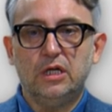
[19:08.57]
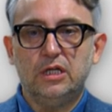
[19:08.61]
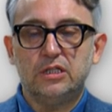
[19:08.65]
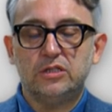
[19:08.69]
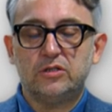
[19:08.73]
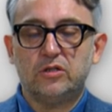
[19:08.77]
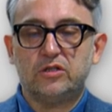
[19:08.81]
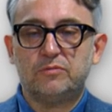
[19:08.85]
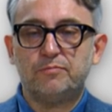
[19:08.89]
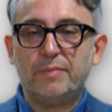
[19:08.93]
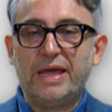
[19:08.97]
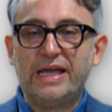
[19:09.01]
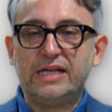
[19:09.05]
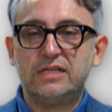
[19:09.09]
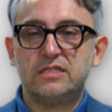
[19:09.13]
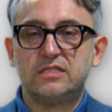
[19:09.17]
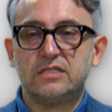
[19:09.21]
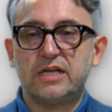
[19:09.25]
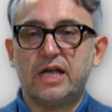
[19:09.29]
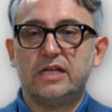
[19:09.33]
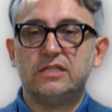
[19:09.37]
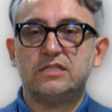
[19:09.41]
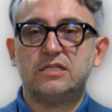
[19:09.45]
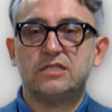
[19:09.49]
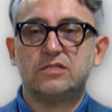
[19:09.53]
So it makes
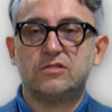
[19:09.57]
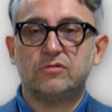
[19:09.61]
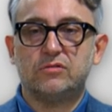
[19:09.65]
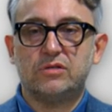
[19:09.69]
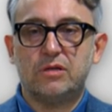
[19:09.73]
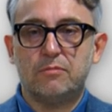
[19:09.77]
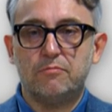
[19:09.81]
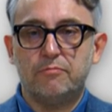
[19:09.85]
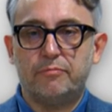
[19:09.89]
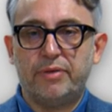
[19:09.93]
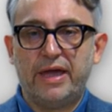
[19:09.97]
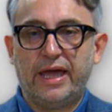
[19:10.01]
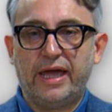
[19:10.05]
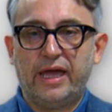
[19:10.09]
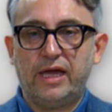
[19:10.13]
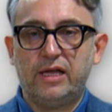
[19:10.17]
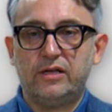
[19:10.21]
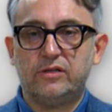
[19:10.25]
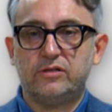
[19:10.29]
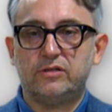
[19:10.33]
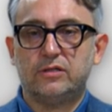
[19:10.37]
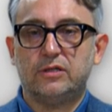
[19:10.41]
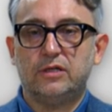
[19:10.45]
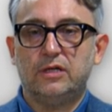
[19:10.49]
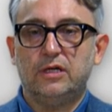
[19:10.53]
sense to
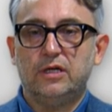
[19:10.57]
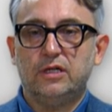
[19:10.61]
debate,